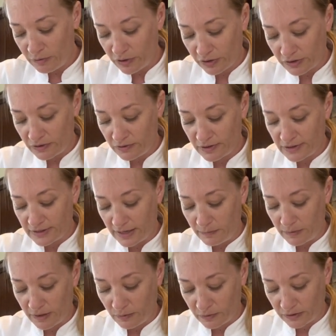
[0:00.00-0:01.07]
You could do the
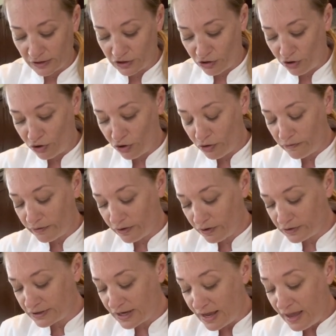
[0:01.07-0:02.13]
same thing with the
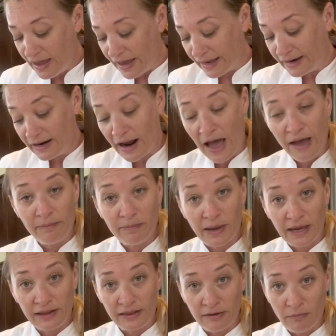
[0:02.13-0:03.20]
turnovers and not
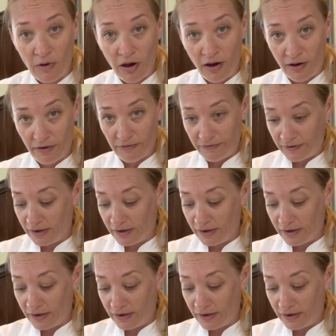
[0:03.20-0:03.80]
bake them off